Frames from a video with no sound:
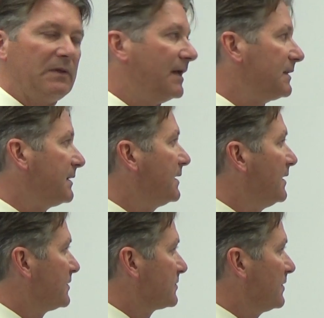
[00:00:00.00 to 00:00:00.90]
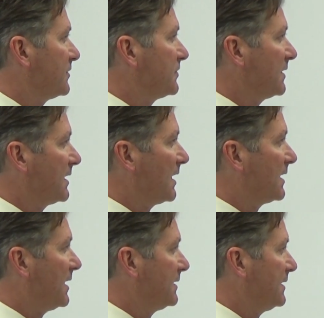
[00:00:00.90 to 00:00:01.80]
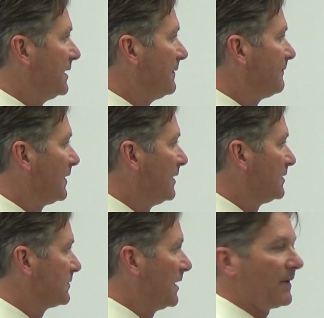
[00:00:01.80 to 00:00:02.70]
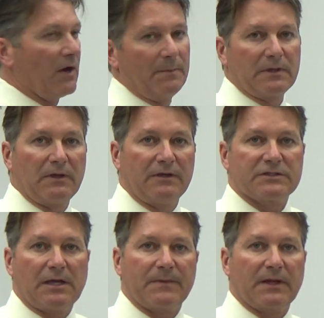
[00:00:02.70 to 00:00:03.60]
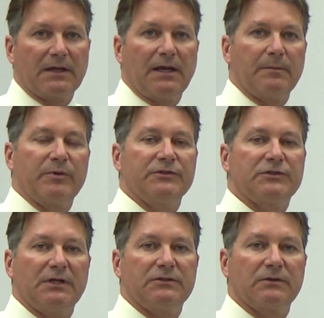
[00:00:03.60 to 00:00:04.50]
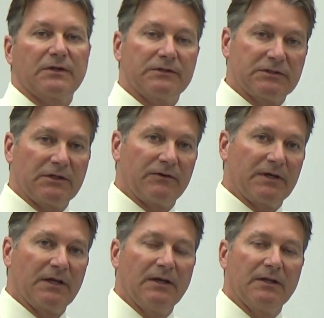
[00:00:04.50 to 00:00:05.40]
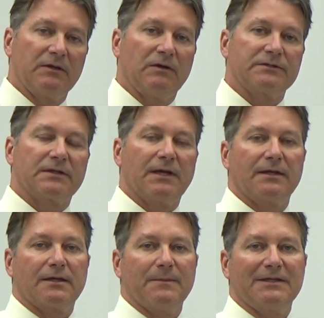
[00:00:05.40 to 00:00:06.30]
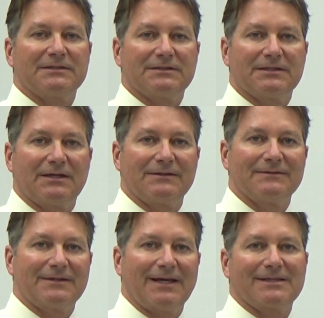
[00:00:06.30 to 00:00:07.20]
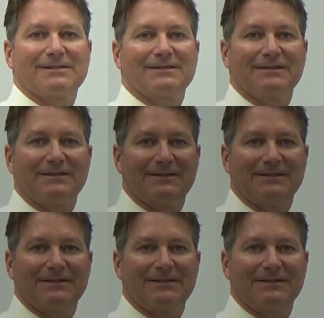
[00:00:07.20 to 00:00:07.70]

lately so that you can get an idea. So anyway, I hope you learned something, and I appreciate you considering the Austin Gynecomastia Center. Thanks.